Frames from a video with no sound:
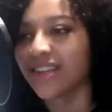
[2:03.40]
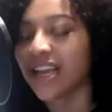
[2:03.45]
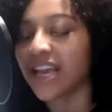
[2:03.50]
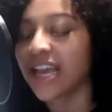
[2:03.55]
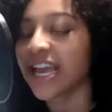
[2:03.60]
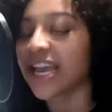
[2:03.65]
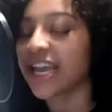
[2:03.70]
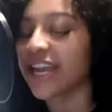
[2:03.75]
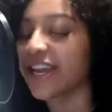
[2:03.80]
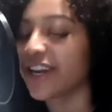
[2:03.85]

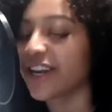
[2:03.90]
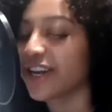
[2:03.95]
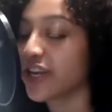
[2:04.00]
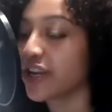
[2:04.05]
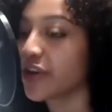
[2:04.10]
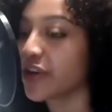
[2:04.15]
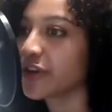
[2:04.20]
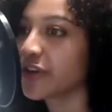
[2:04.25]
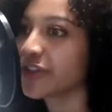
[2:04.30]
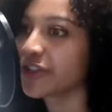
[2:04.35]
And
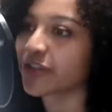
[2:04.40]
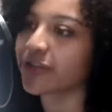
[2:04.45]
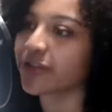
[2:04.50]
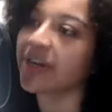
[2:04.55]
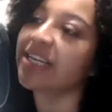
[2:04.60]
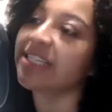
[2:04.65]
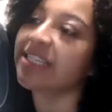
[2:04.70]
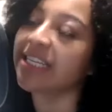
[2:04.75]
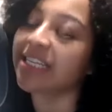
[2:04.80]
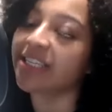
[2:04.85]
what's
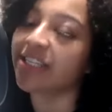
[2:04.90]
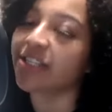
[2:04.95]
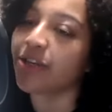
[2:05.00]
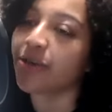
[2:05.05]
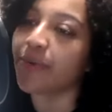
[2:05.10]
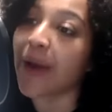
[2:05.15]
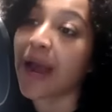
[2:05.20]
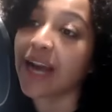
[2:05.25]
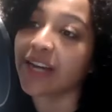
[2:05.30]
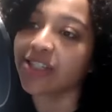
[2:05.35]
crazy is
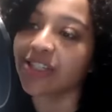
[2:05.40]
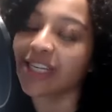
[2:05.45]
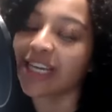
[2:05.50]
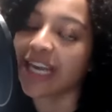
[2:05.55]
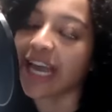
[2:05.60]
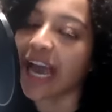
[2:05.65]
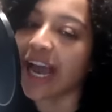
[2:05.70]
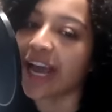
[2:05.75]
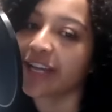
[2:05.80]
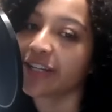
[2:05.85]
you actually
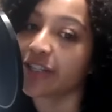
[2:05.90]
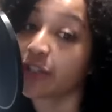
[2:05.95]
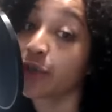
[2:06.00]
had